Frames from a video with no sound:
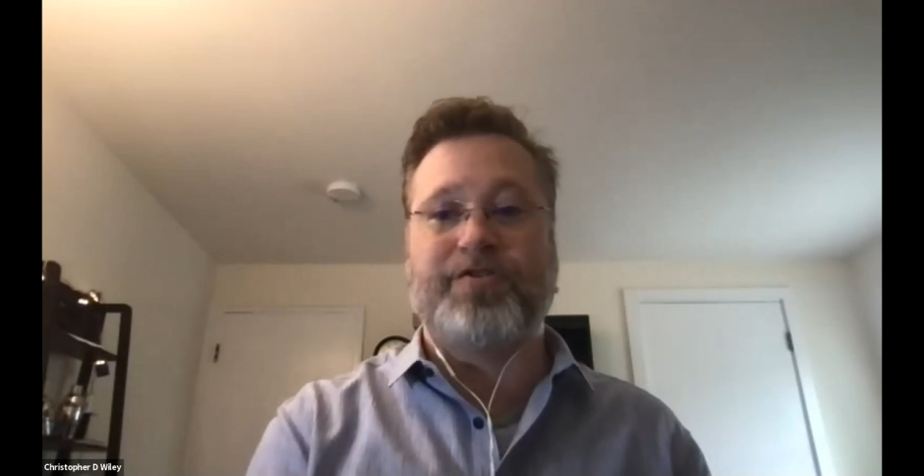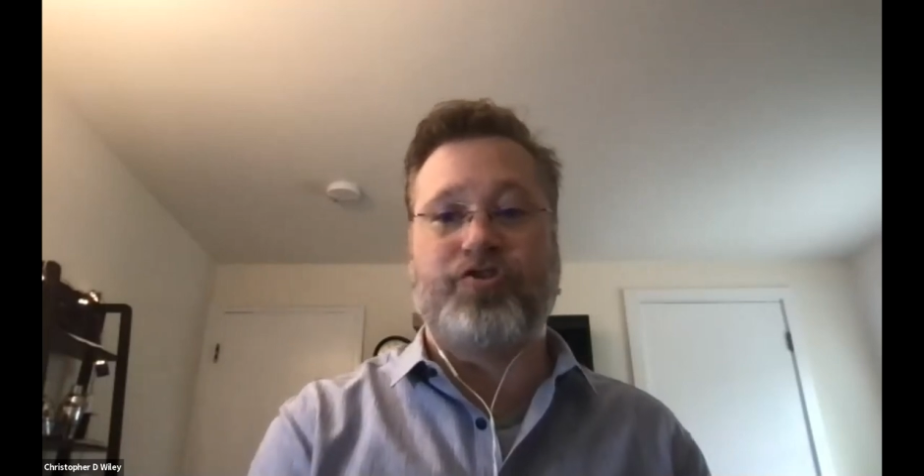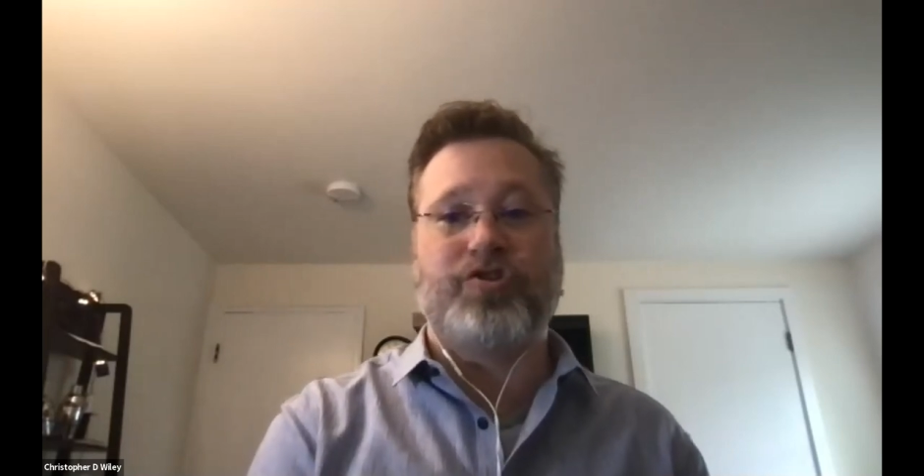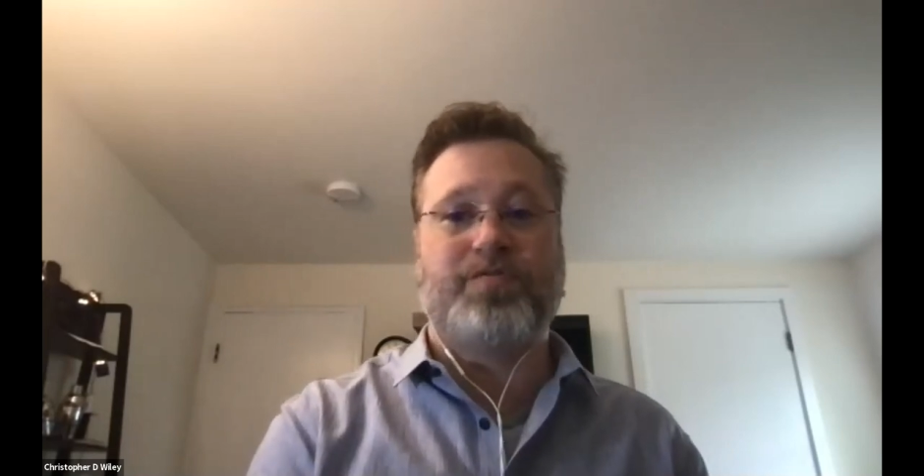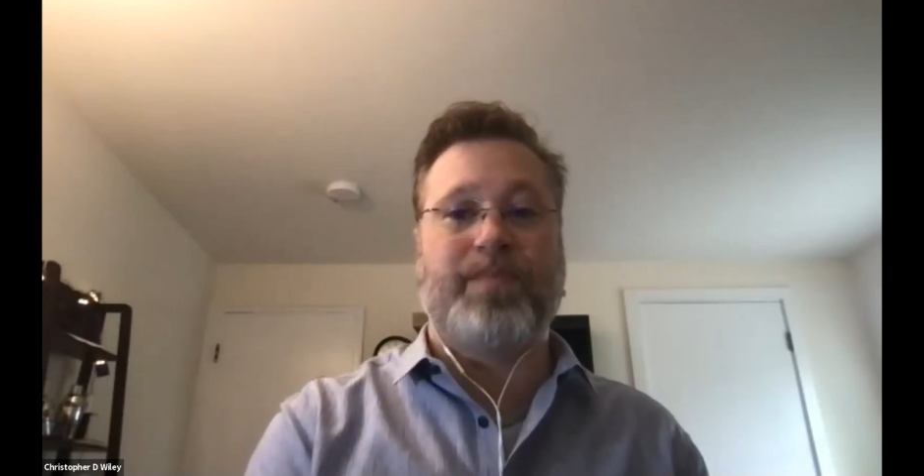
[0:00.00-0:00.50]
to
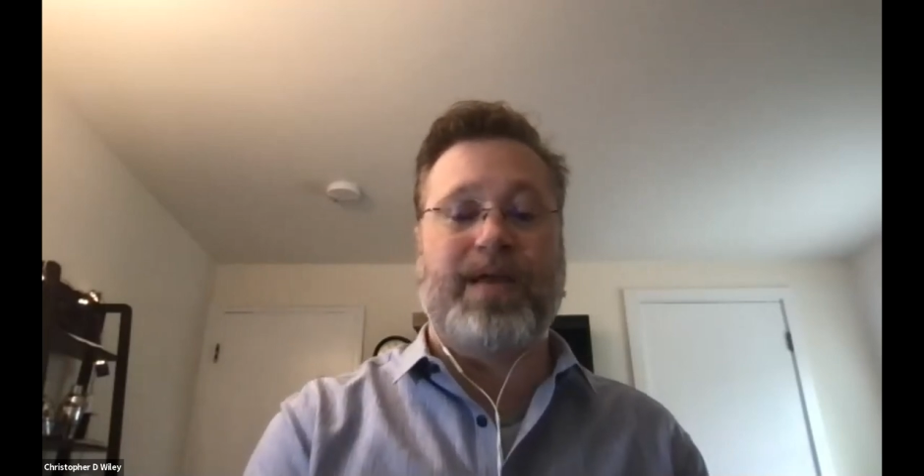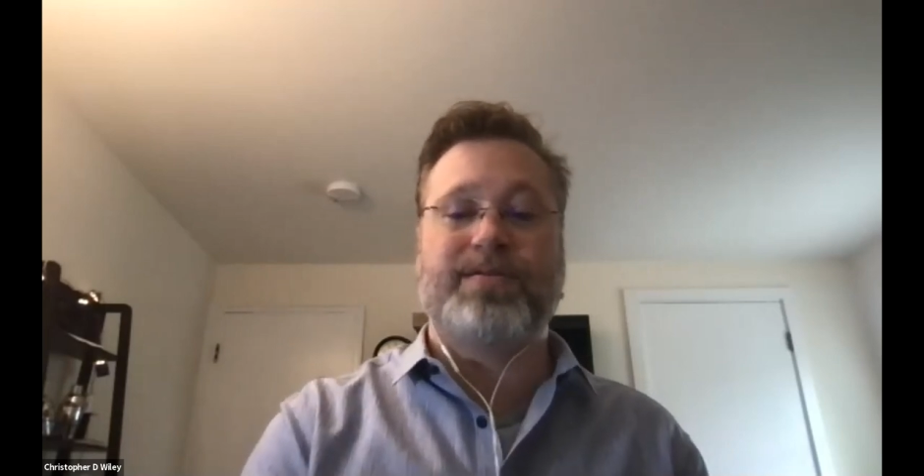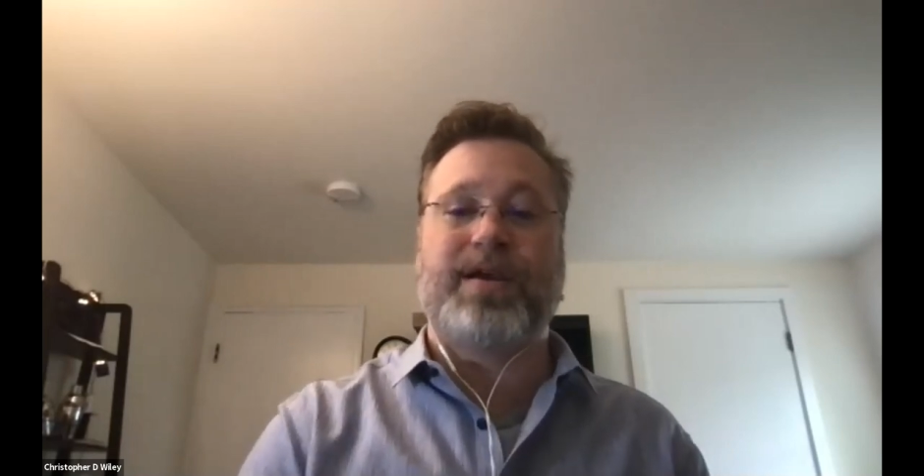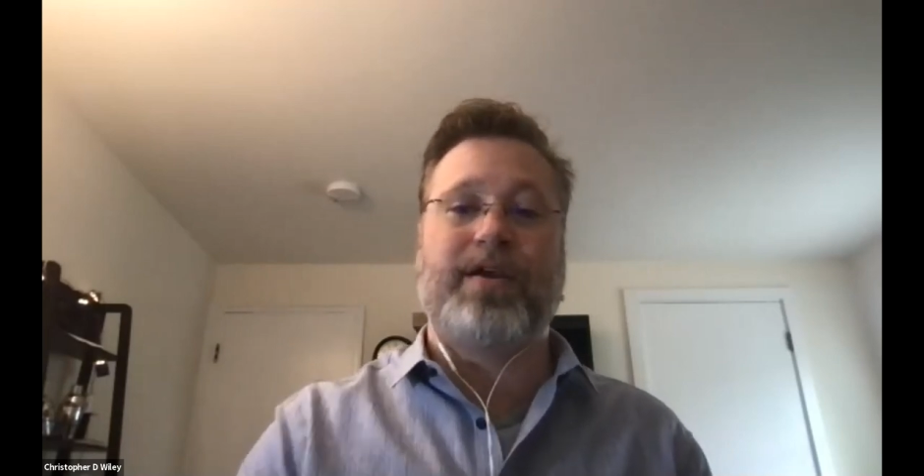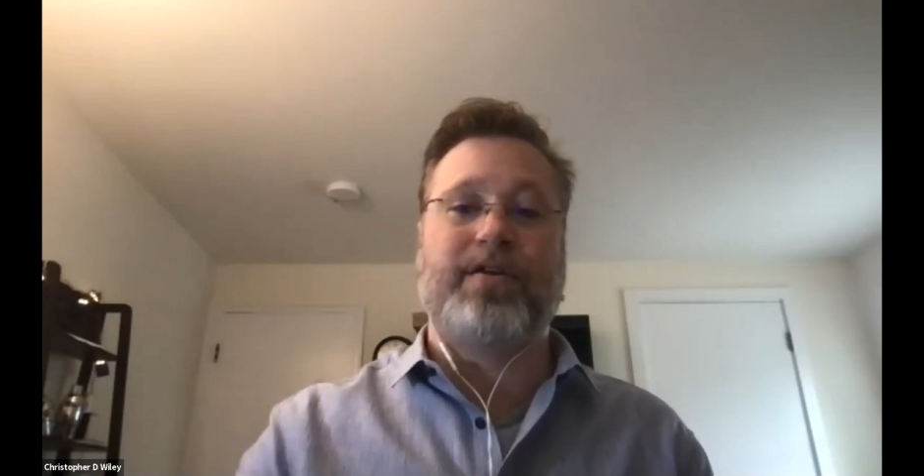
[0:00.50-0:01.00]
just
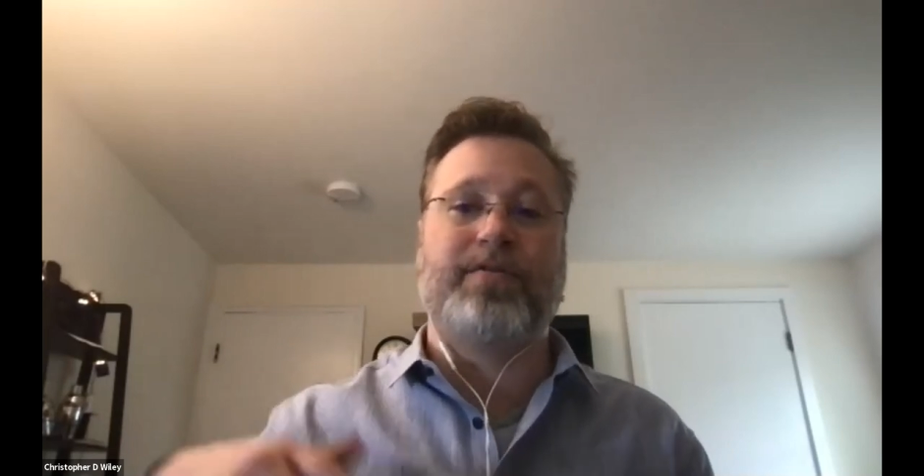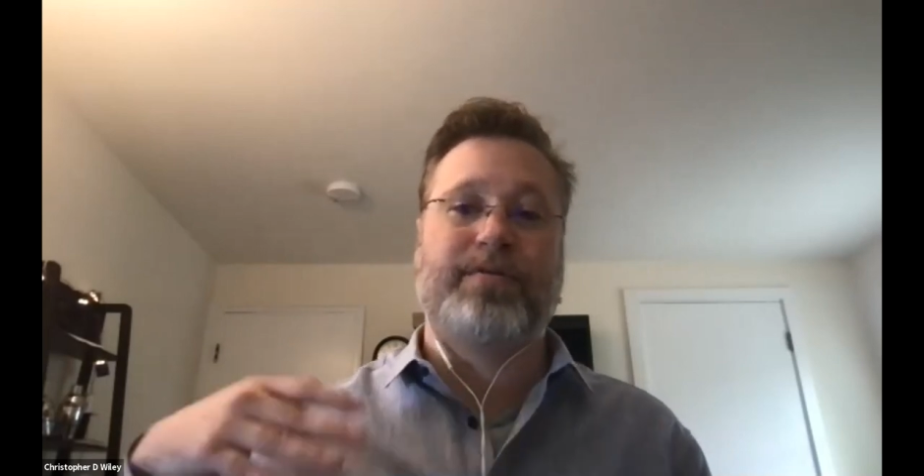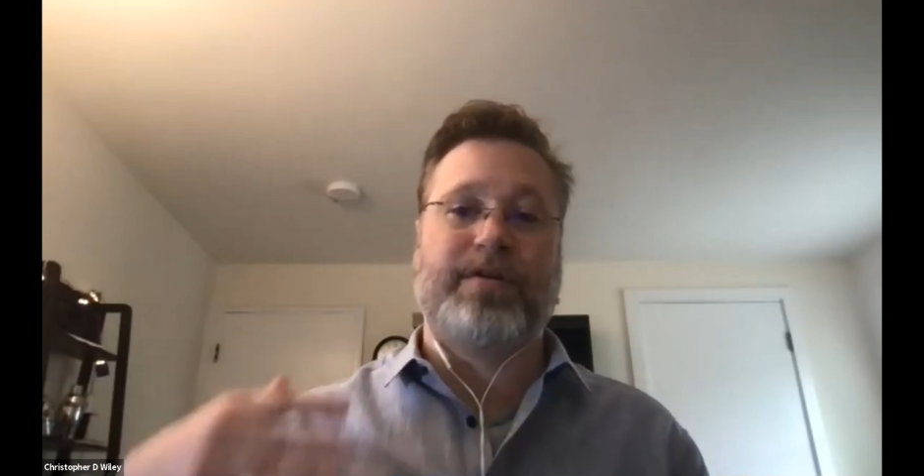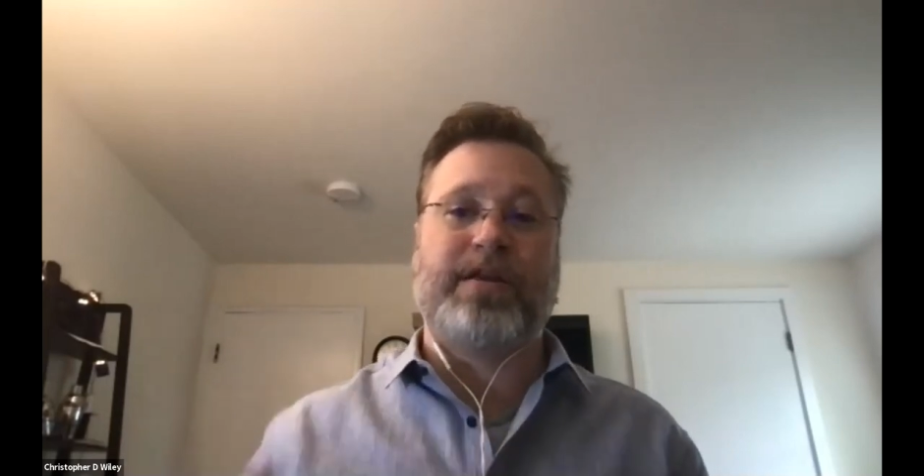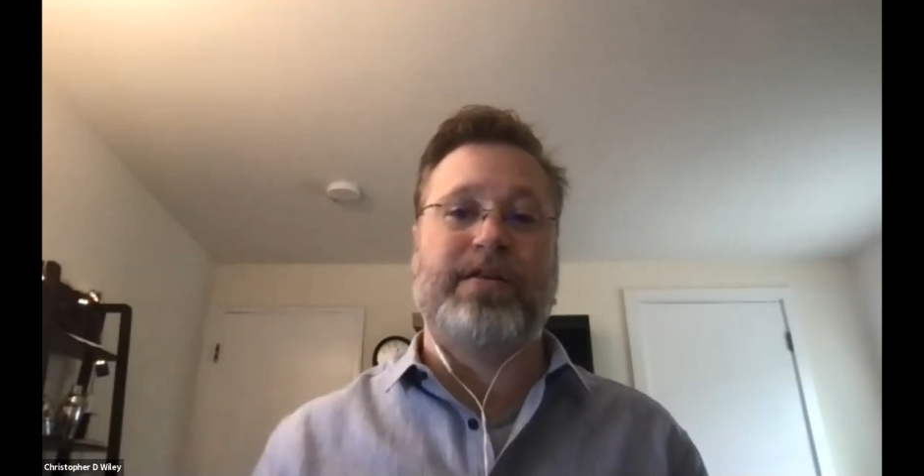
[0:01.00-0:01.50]
maintain
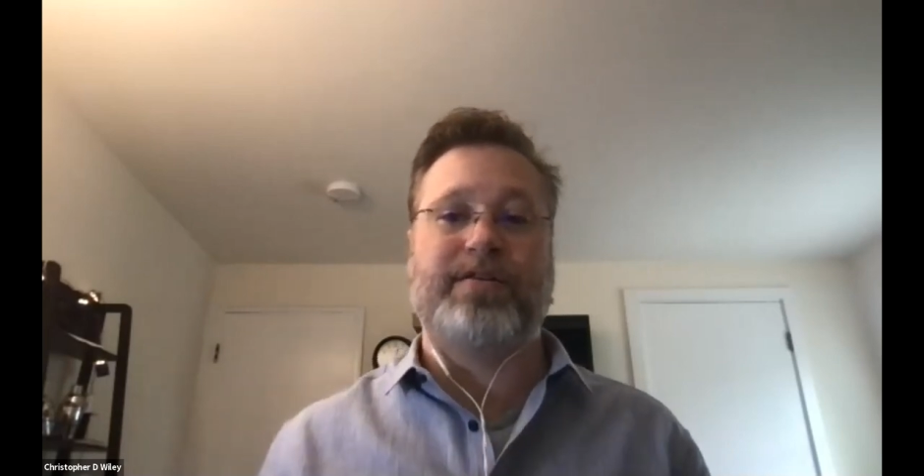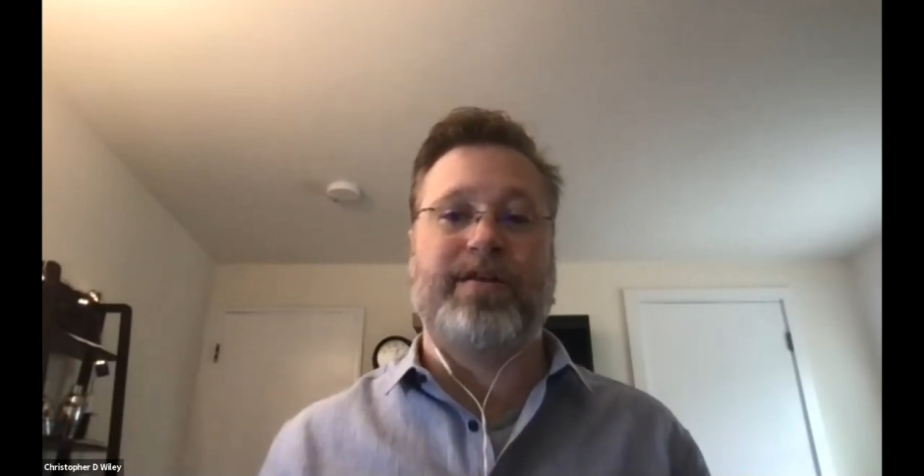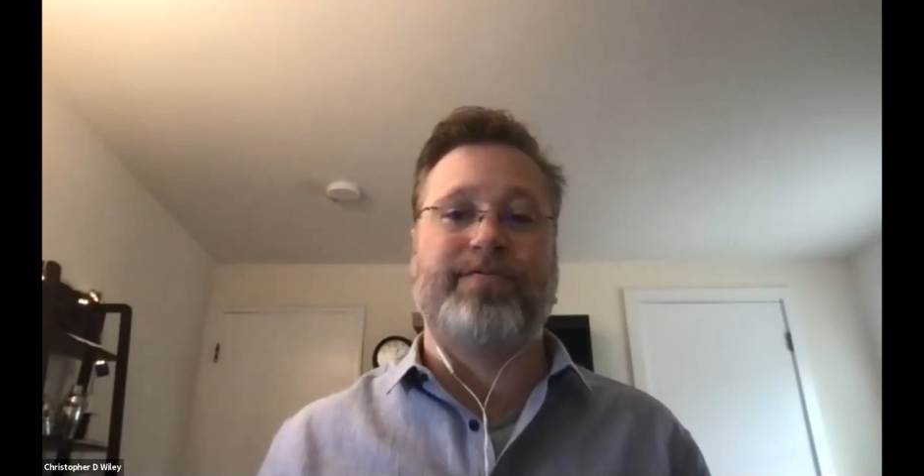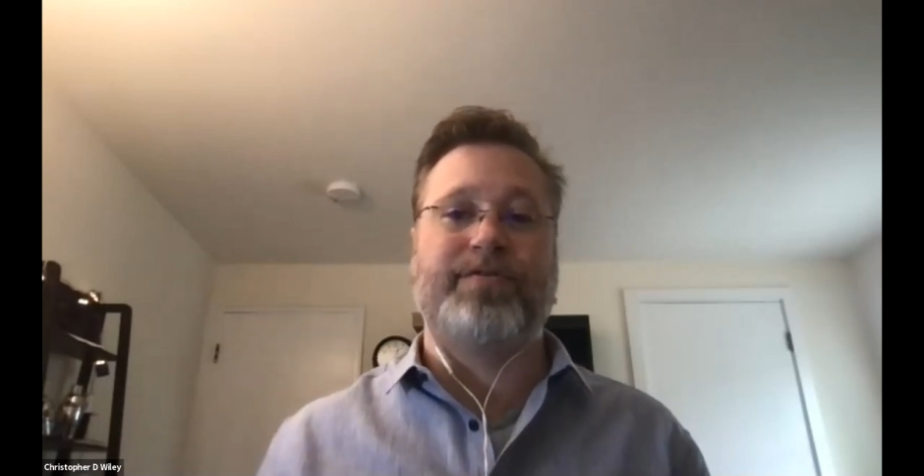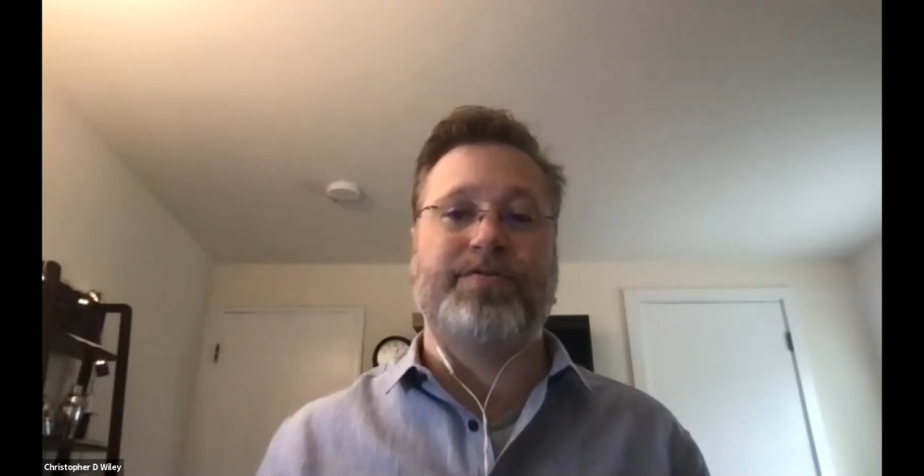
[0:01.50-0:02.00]
NAD
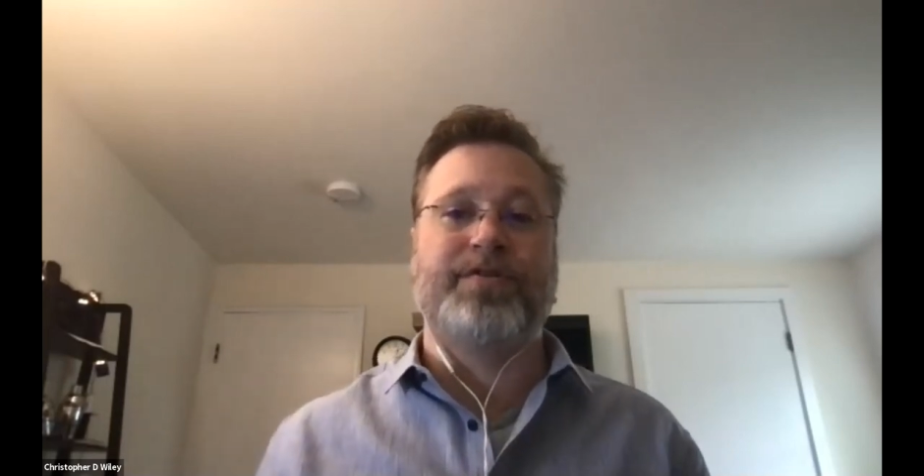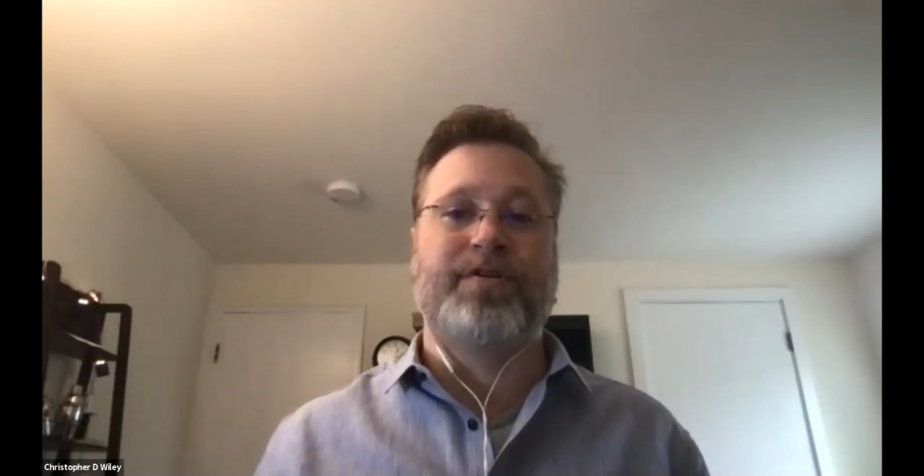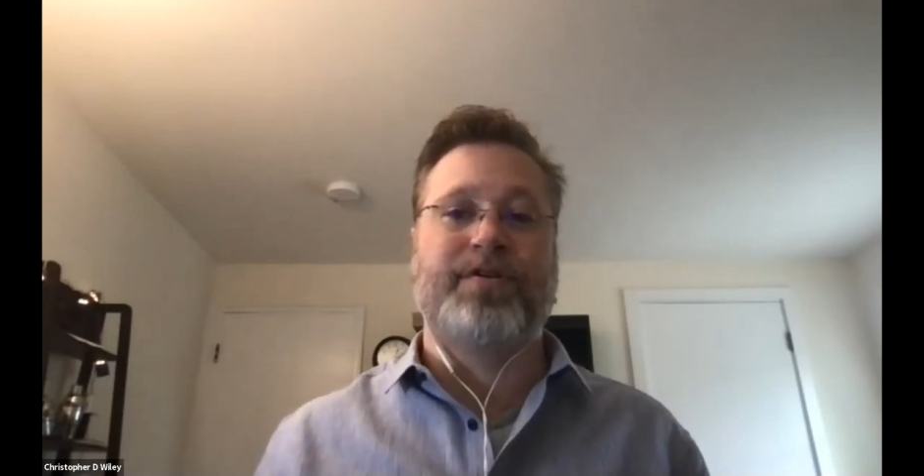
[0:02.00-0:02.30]
levels